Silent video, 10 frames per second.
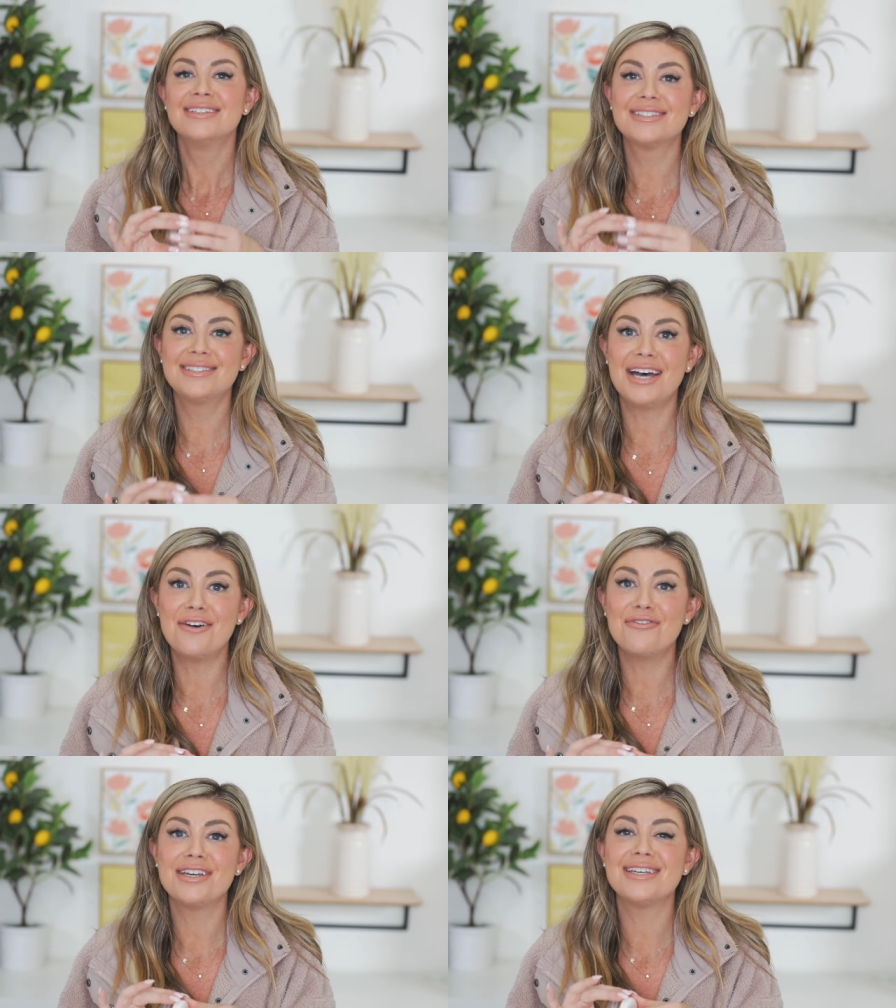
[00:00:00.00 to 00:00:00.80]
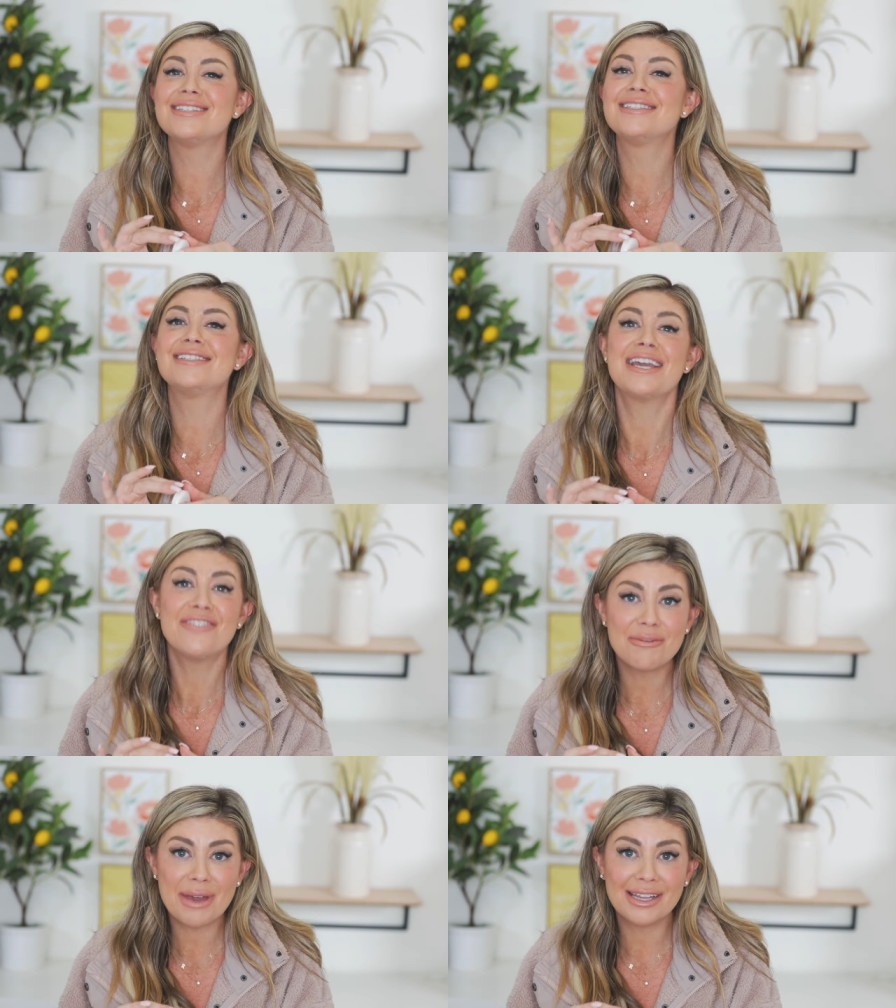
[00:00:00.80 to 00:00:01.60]
This stuff is
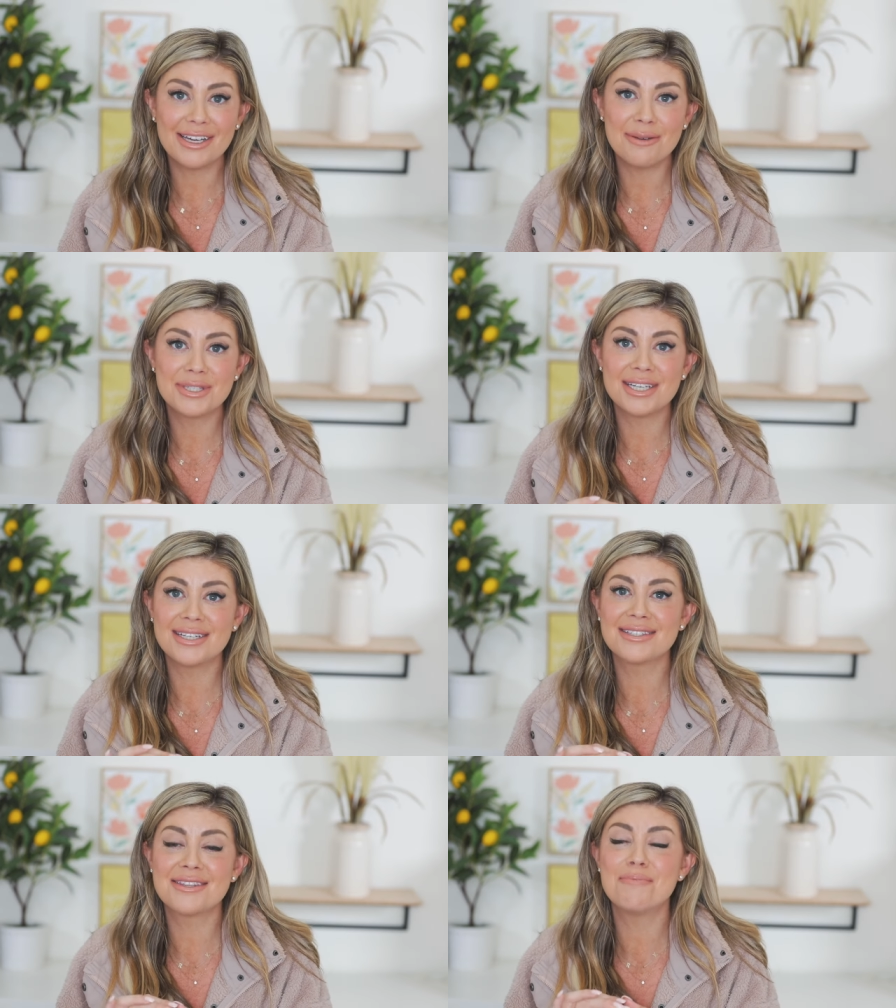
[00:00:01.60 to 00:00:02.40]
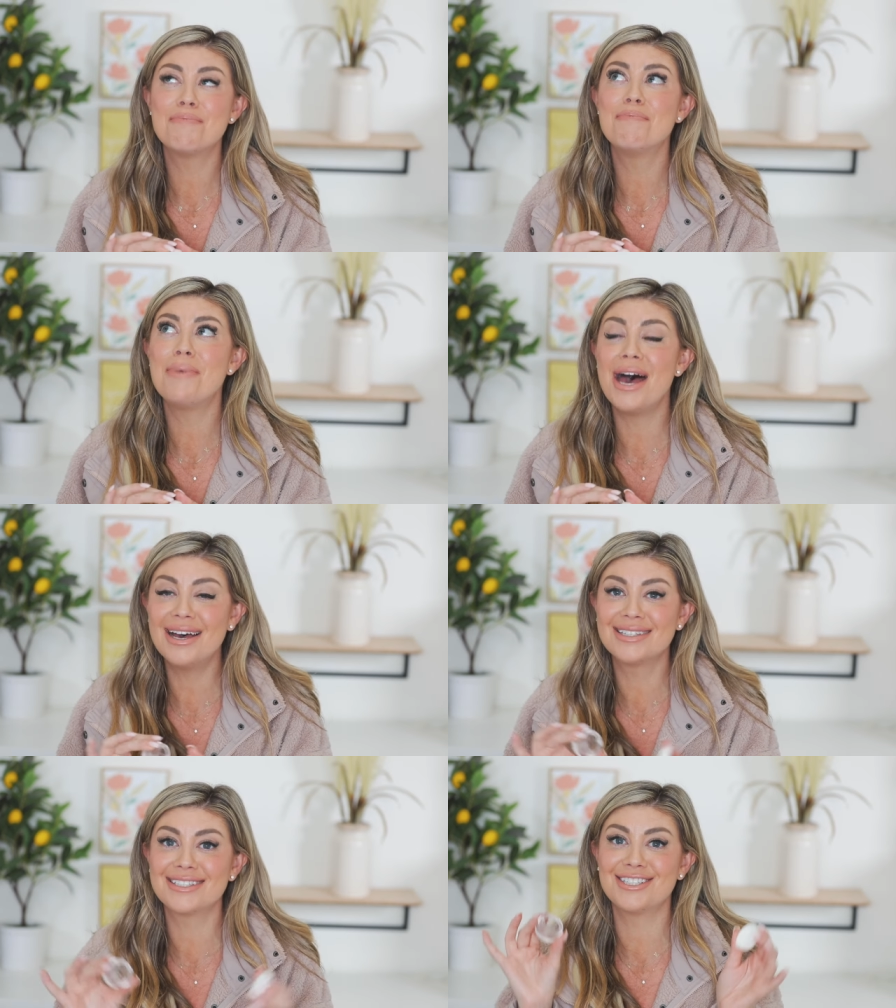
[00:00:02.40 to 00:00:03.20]
saving my lips. It is the
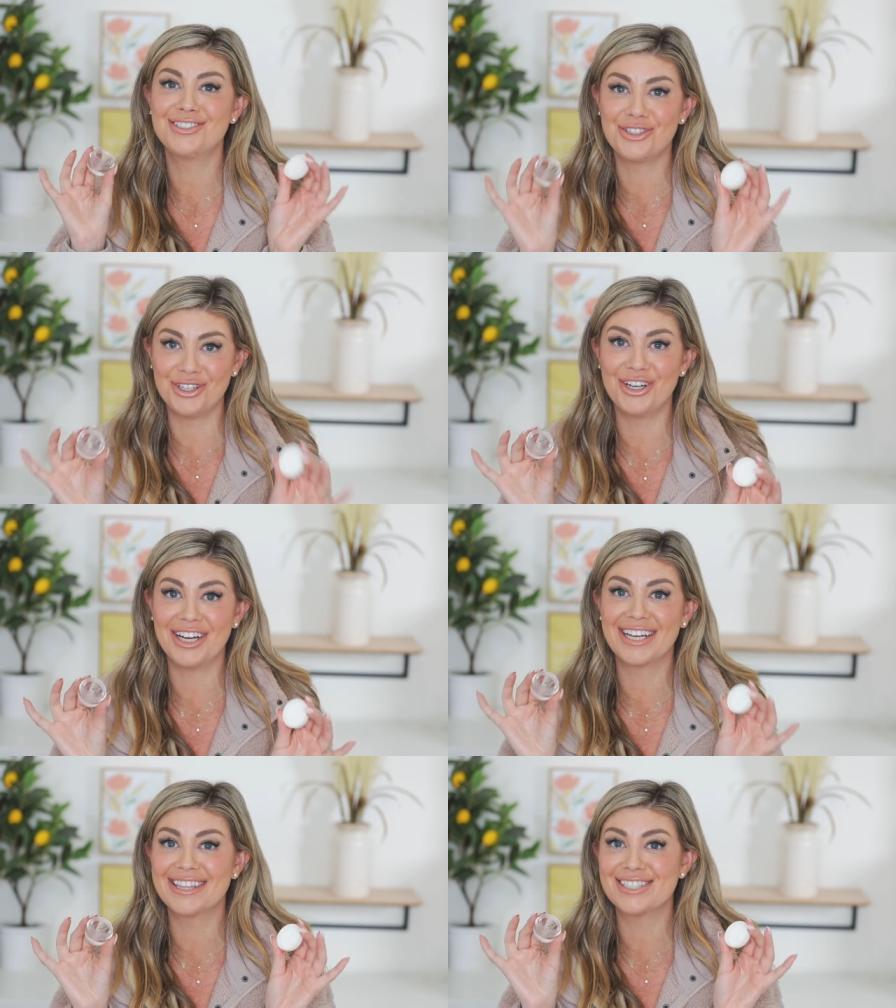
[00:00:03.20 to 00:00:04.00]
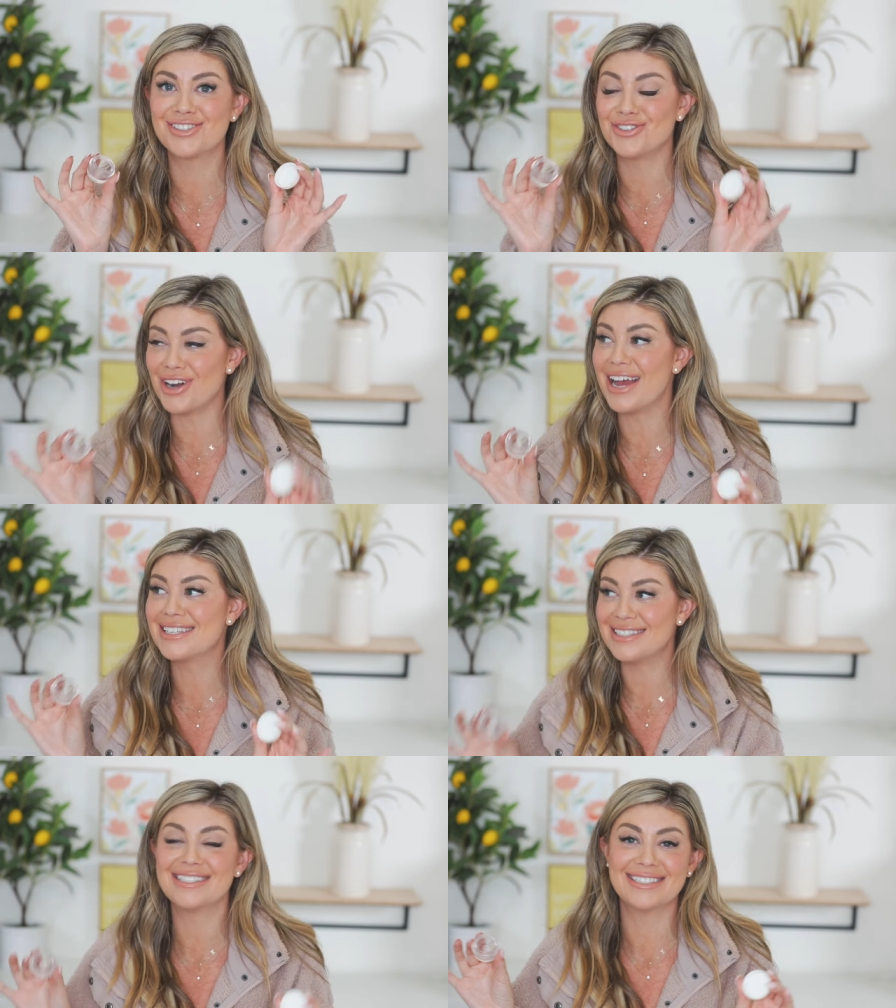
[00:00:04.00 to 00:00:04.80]
best during this dry
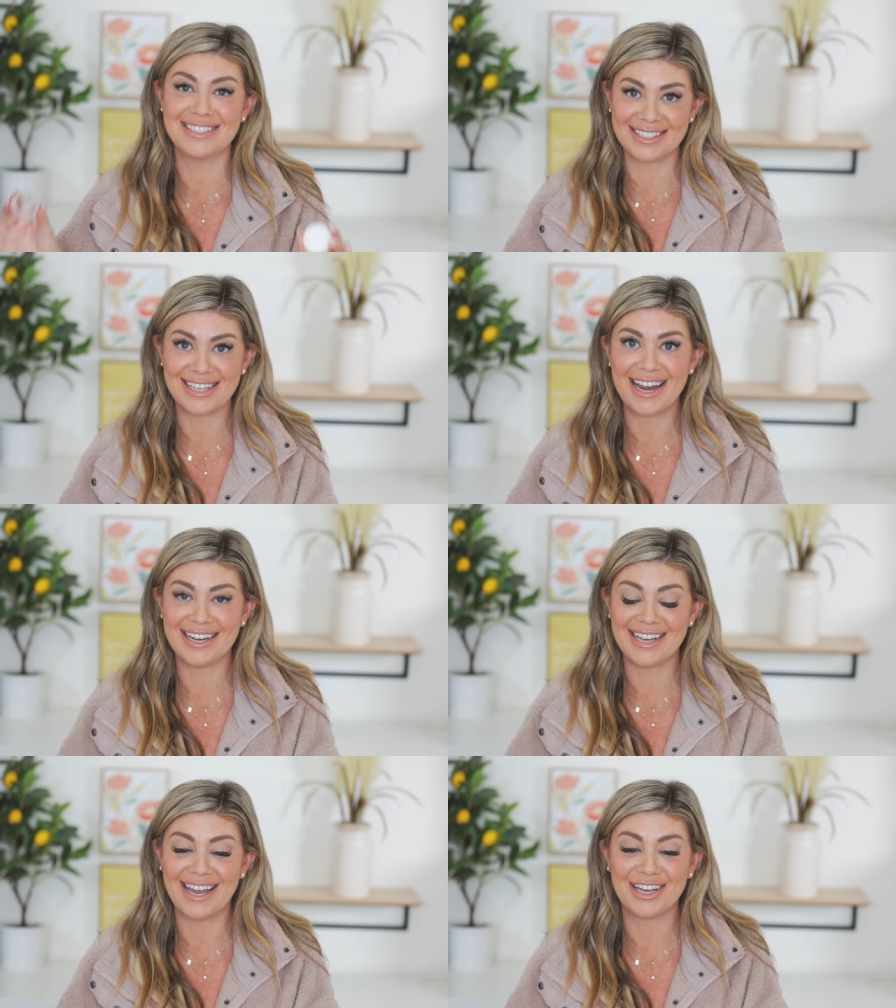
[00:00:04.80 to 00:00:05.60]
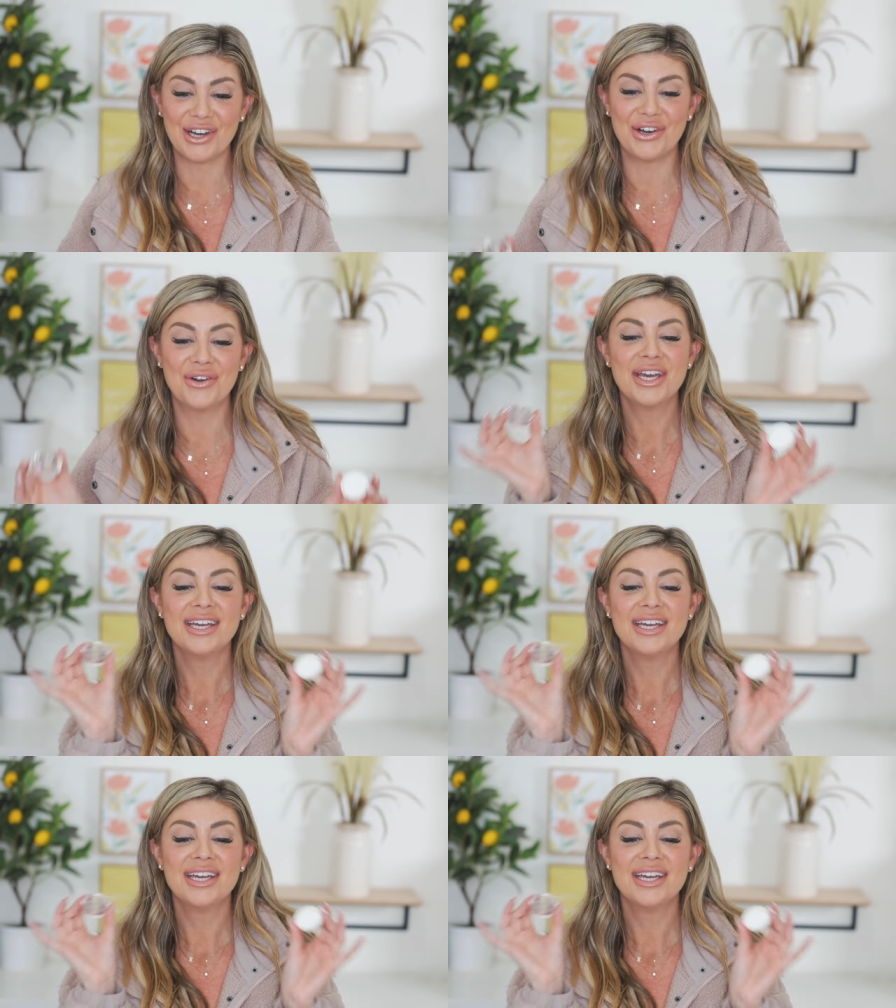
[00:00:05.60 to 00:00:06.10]
season in San Diego.